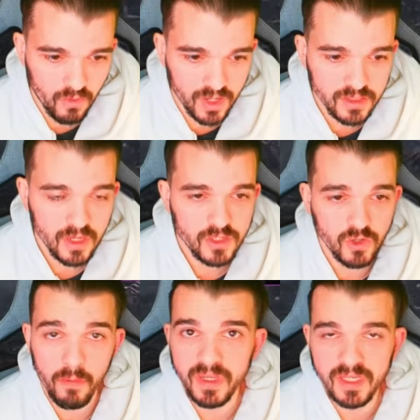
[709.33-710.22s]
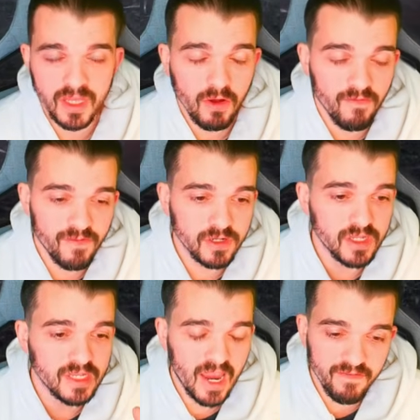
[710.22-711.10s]
Alright, so I basically
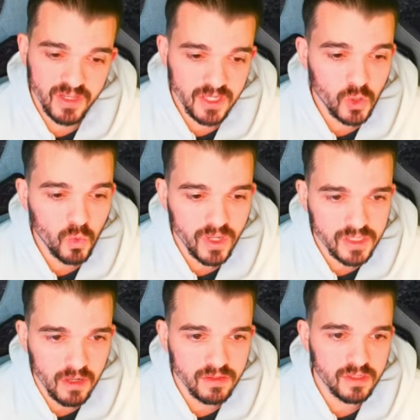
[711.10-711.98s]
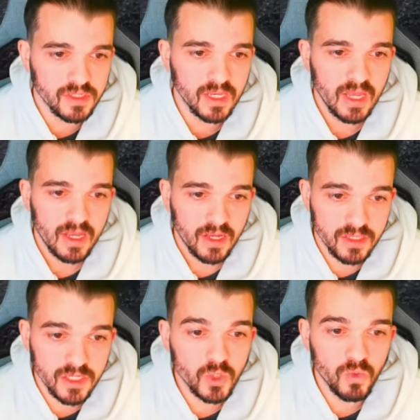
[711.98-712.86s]
converted everything to exalted
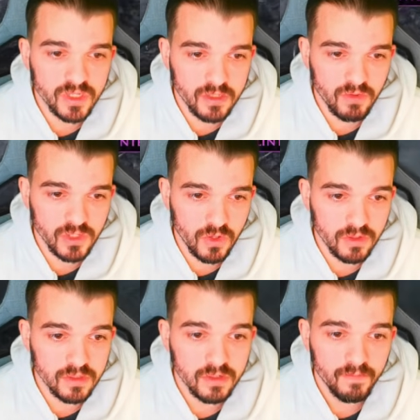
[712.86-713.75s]
and this was the result.